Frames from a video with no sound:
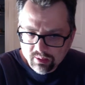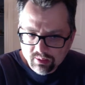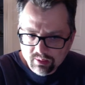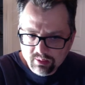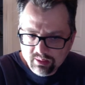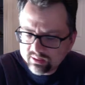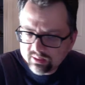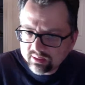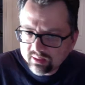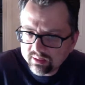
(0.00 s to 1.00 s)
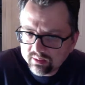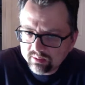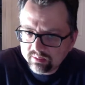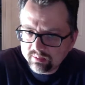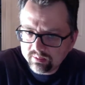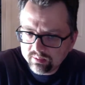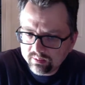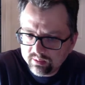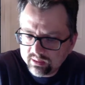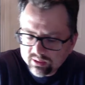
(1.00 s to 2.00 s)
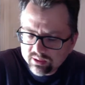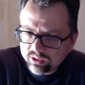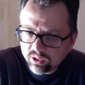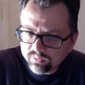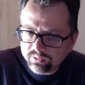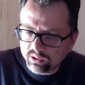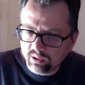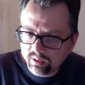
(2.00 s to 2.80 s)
This doesn't. This is over.